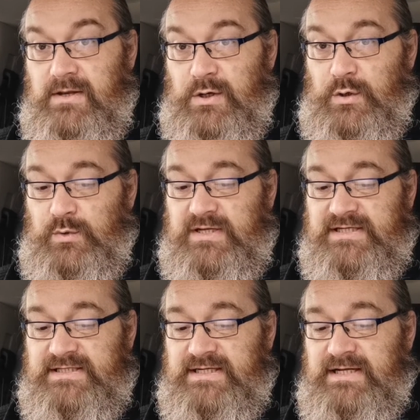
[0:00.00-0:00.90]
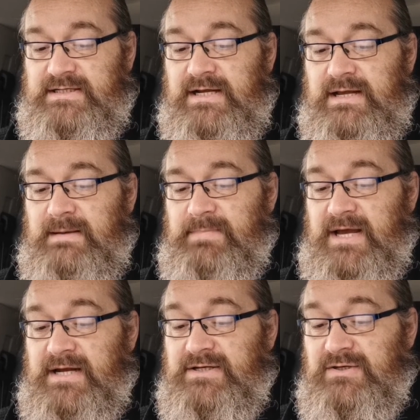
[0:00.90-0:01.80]
And Loki said,
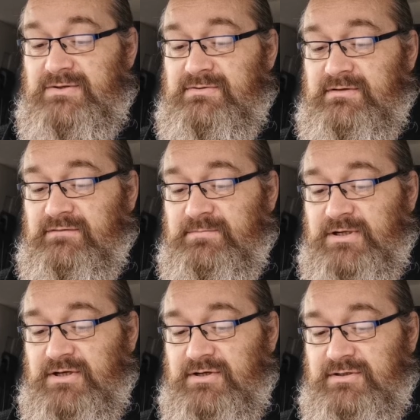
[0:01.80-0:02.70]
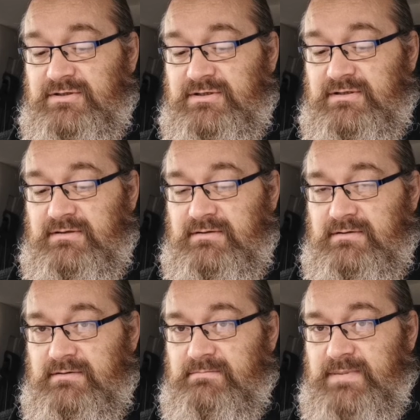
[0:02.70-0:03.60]
bad news from the gods.
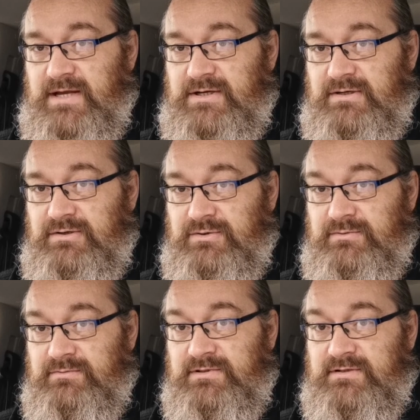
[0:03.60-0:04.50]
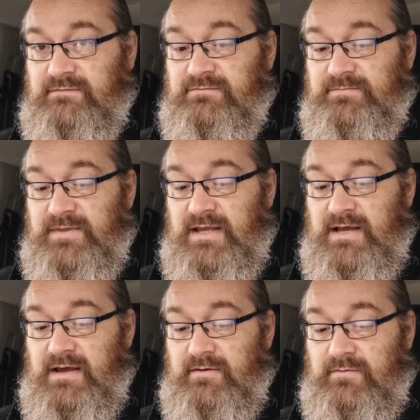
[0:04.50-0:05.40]
Bad news from the
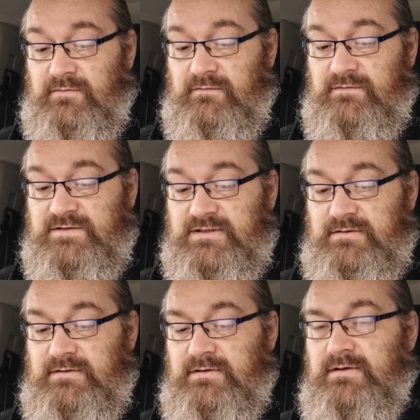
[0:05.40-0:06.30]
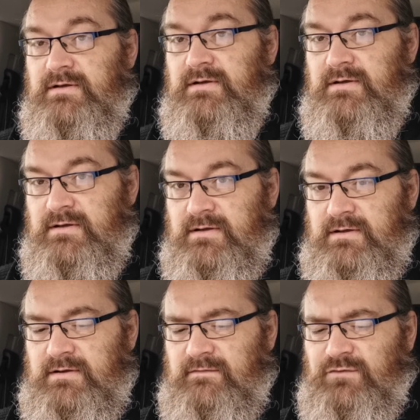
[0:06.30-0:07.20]
elves.
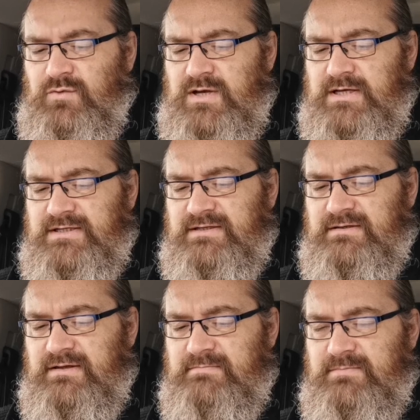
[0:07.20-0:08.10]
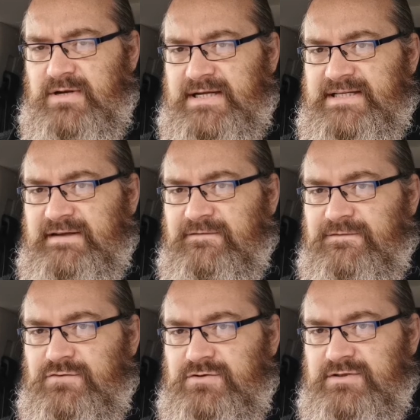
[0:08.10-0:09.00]
Have you hidden the mighty
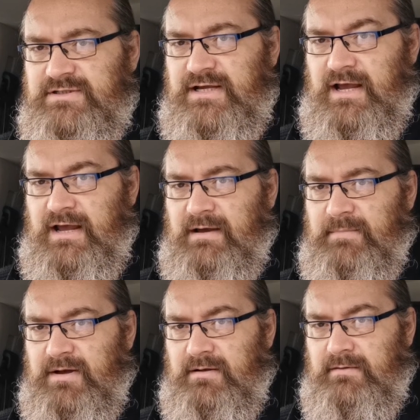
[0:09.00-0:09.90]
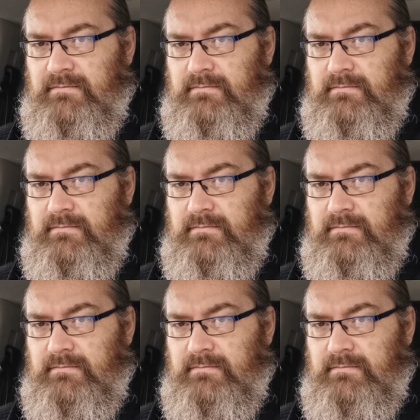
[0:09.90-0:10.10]
Thor's hammer?